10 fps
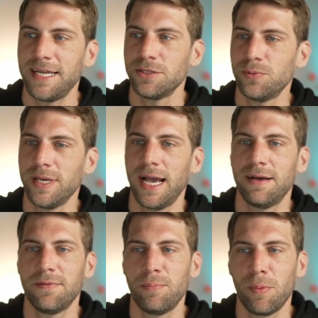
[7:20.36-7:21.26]
and we
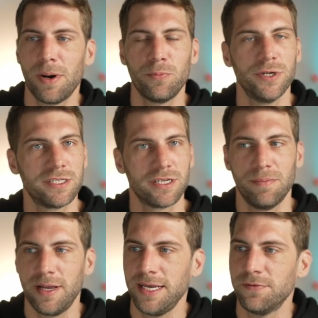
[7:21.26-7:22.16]
have a pop-up with
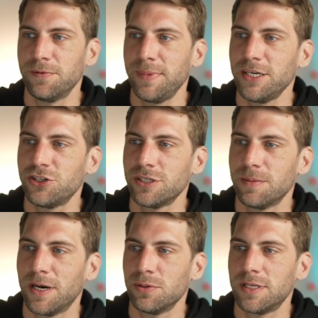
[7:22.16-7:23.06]
some
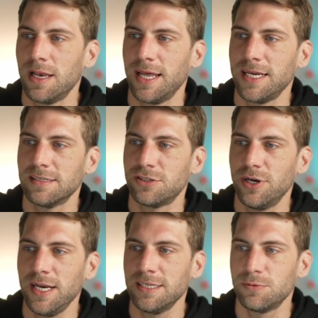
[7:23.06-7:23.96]
information about the latest
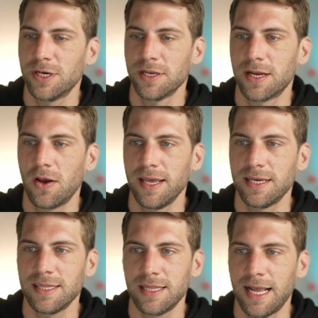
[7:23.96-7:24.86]
release. We're going to
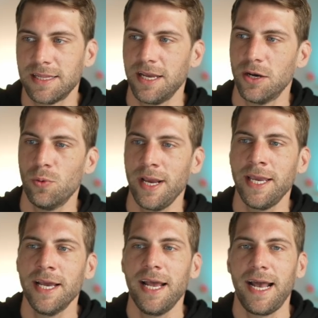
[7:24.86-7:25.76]
click that
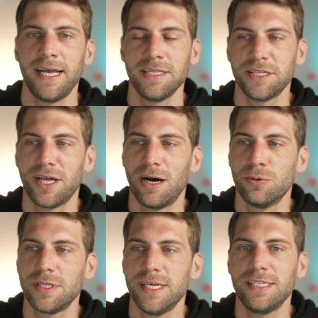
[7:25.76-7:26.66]
away and
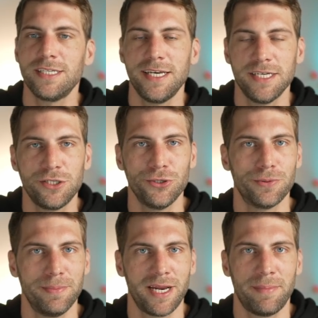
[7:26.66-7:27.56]
now this is
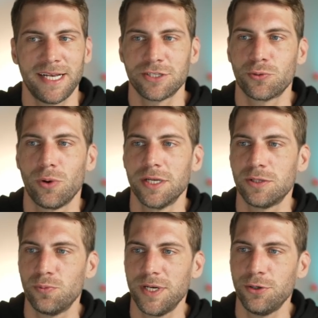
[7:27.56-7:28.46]
your MetaMask
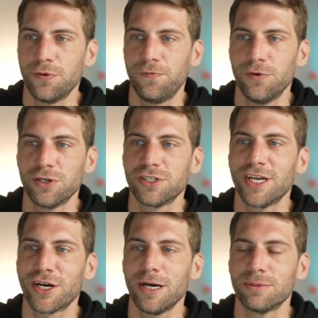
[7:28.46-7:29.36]
wallet with your
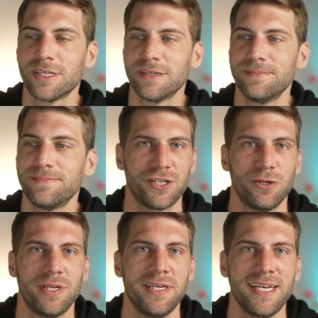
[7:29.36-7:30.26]
first account.
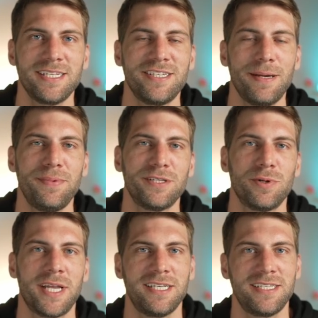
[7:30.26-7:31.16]
So the next step is
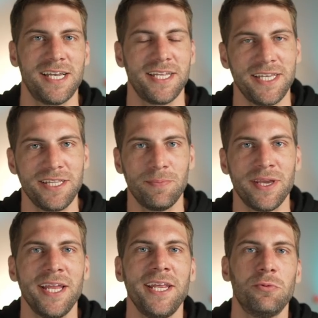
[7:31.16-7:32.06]
what I said in the
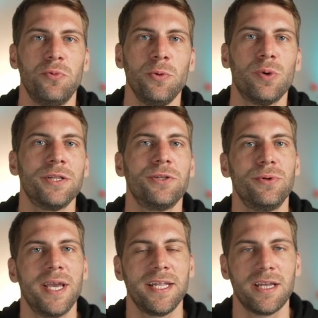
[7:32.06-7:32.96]
beginning, we want
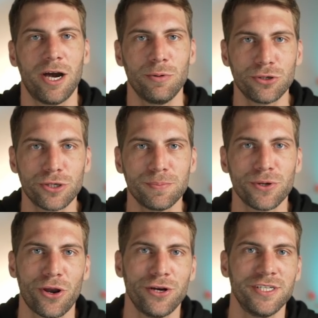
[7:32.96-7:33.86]
to get our
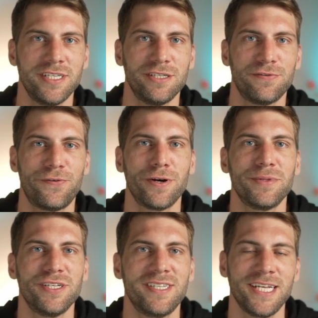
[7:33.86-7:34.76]
cryptocurrencies
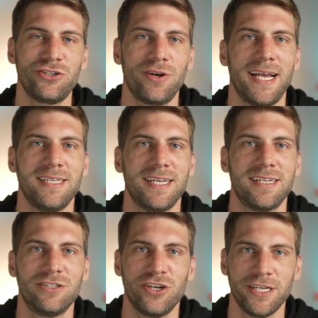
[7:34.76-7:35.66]
from the centralized
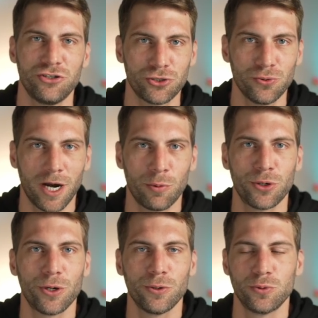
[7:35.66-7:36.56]
exchange to
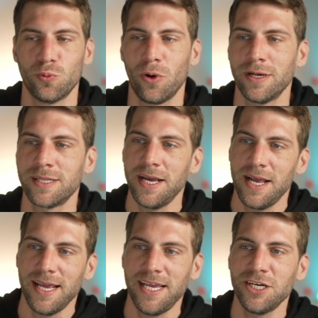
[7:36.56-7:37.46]
our own wallet.
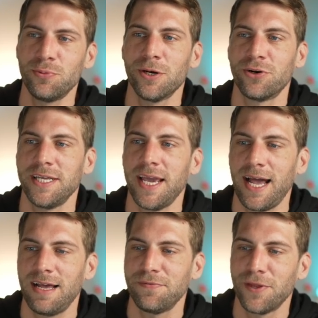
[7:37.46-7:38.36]
Here we already
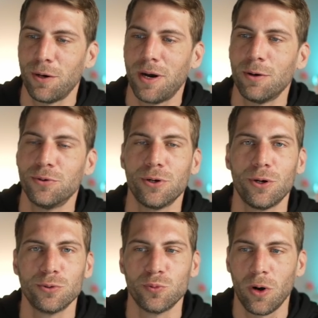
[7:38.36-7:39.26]
have now our
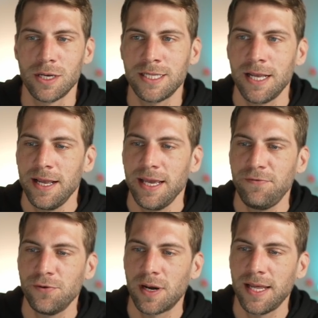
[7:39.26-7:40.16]
own wallet.
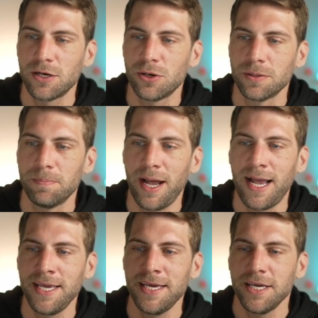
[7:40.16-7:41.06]
If you click on
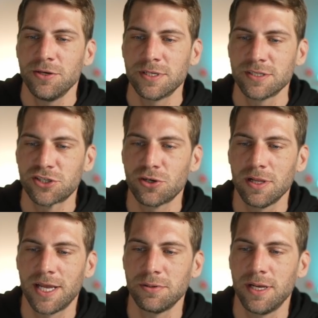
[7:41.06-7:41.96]
buy, you can can
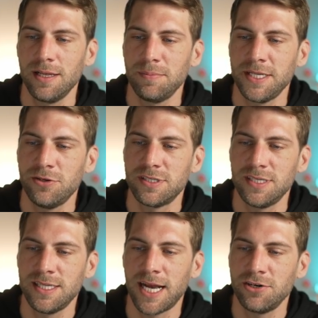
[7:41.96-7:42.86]
scroll down a little bit, you
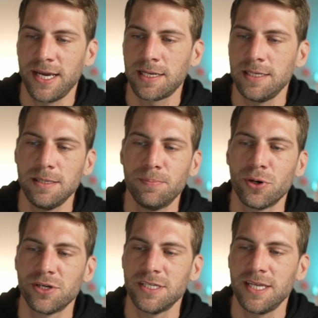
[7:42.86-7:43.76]
see directly
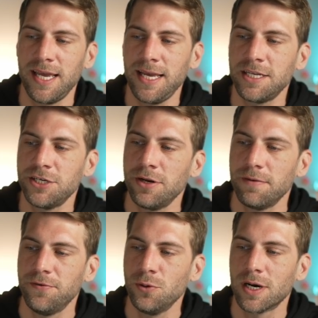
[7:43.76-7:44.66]
deposit Ether,
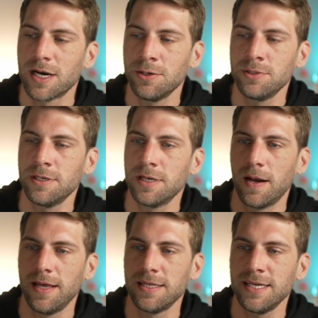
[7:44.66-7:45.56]
view account,
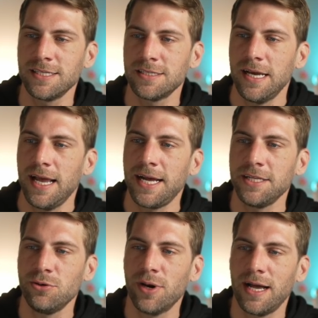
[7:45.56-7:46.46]
click this,
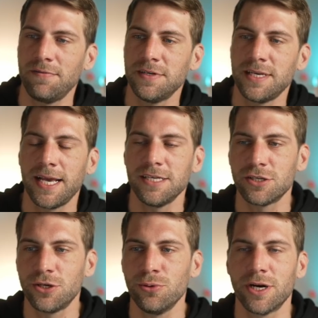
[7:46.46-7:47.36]
and you have a
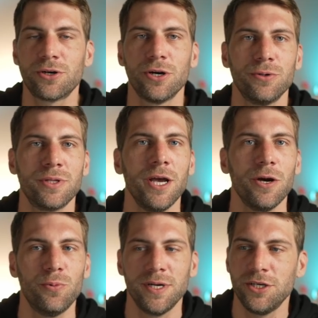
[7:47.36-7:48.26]
nice QR code
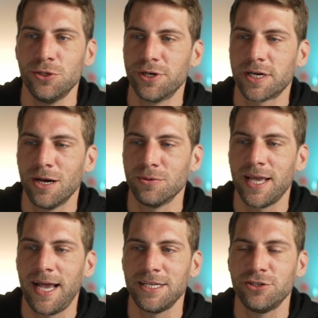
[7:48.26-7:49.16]
with your
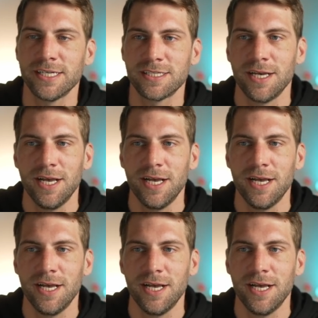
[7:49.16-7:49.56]
account address.